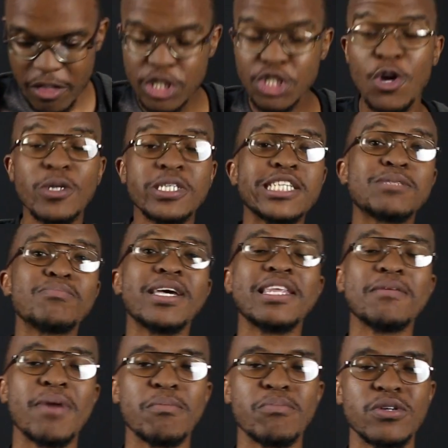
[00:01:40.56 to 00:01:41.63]
the church has
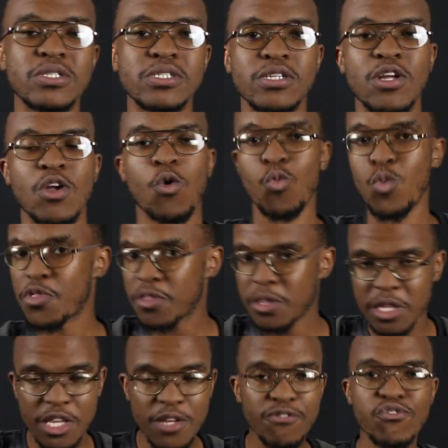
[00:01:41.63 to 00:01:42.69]
many members with
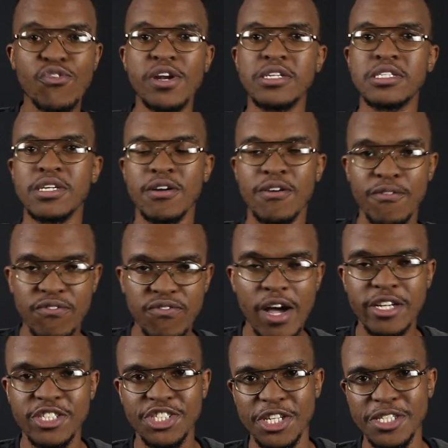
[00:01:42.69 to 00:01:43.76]
different
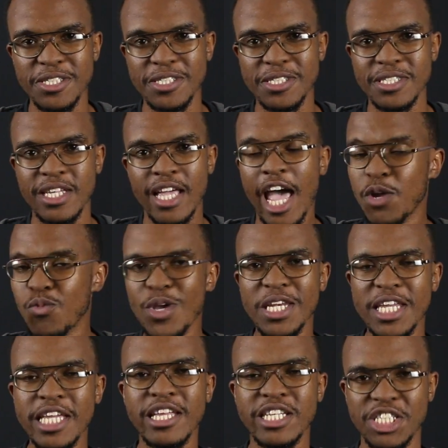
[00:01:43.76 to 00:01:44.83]
functions, and we
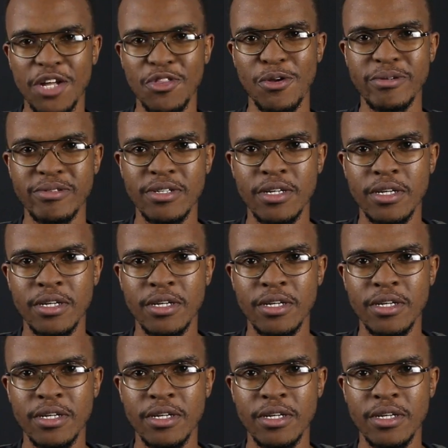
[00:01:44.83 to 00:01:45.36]
need each other.